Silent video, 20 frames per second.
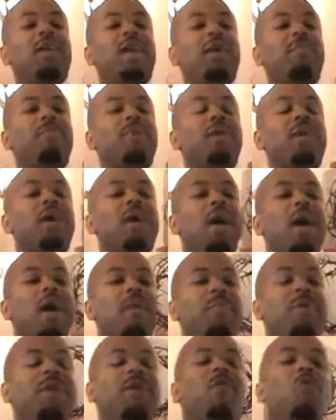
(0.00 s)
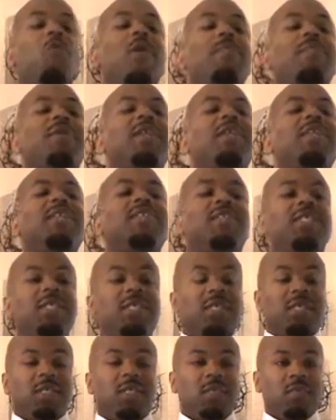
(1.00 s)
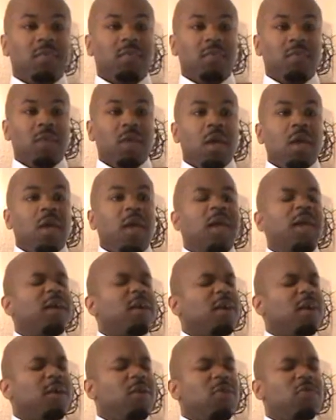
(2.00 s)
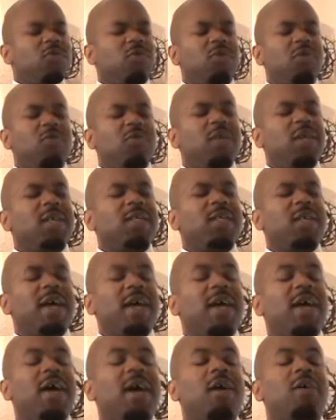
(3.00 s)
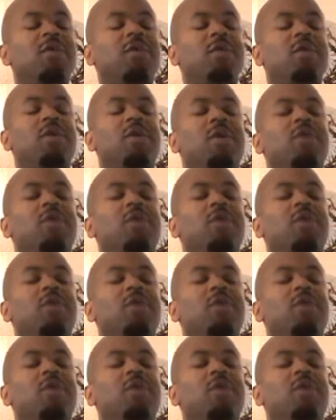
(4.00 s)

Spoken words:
that I'm equipped in Jesus. And the closer you get to that house,